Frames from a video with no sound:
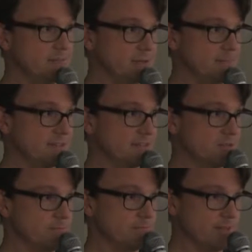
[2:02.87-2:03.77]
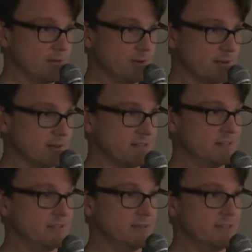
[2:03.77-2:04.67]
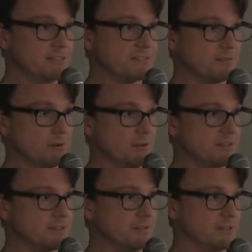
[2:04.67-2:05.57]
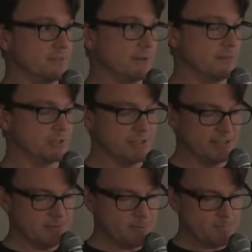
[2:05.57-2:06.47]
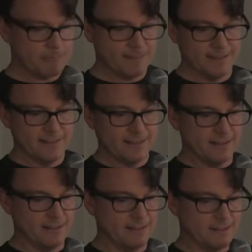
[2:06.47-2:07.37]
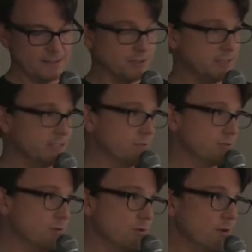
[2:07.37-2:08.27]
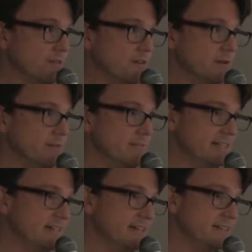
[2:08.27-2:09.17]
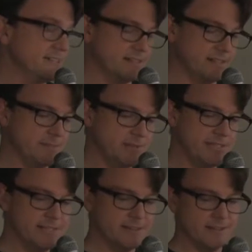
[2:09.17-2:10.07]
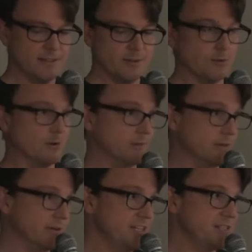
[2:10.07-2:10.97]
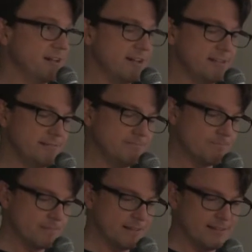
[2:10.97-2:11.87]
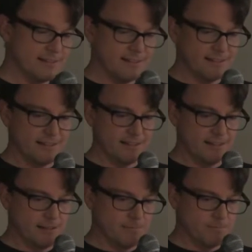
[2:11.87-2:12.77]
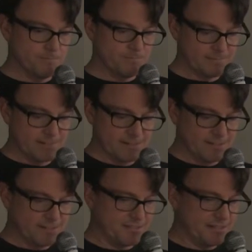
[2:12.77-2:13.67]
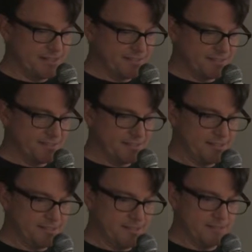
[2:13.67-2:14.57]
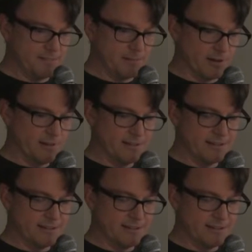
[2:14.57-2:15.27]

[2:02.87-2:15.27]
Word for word: BitMessage network to do this for us using a public channel. Uh, it's all done over Tor, so it maintains anonymity or location hiding. Um, so that's, that's the easy part.